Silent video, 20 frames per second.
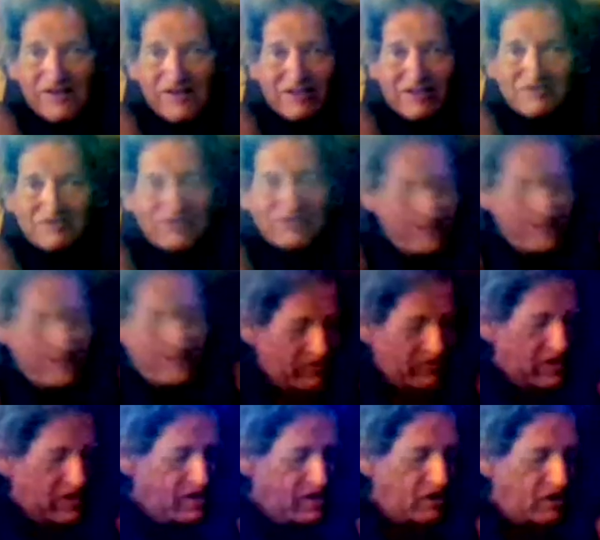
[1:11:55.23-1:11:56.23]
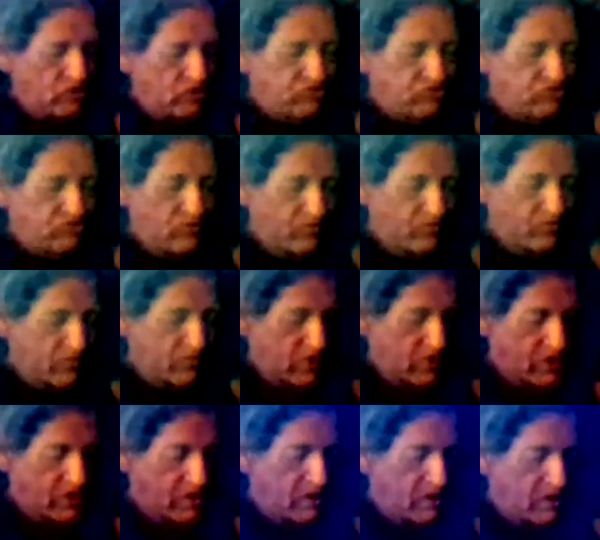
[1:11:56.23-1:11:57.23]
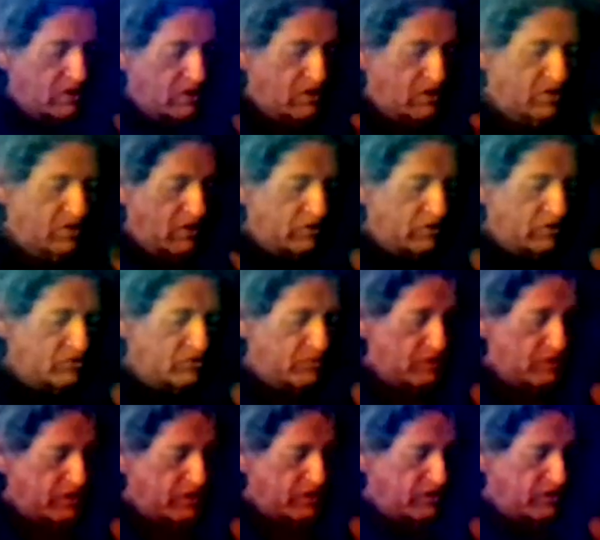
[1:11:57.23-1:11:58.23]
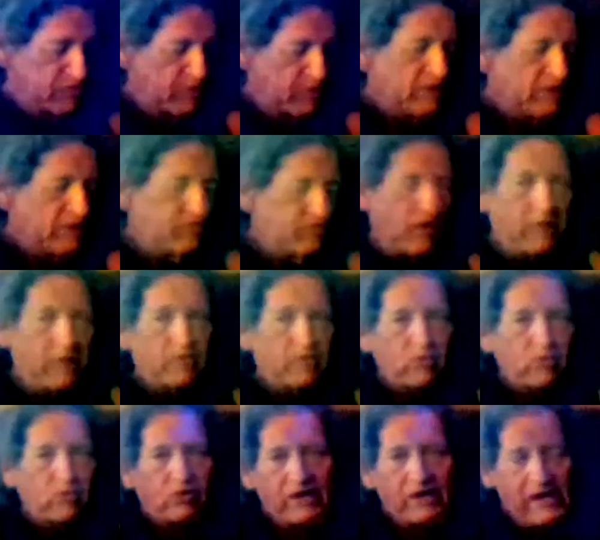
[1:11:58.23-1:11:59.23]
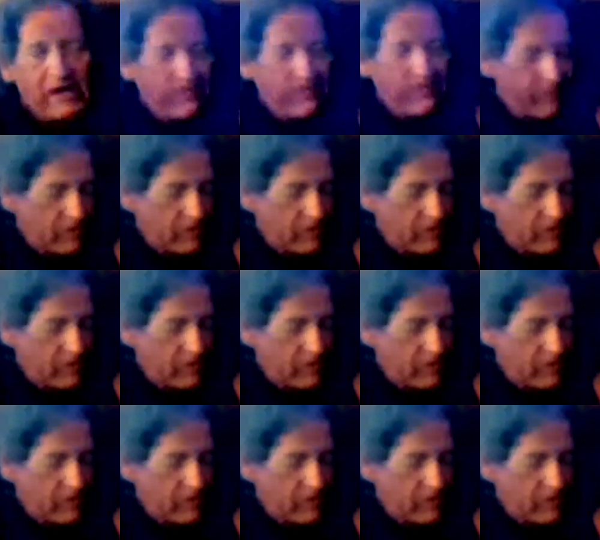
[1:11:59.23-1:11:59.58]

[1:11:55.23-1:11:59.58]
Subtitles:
See, so ultimately, the Space Viper will have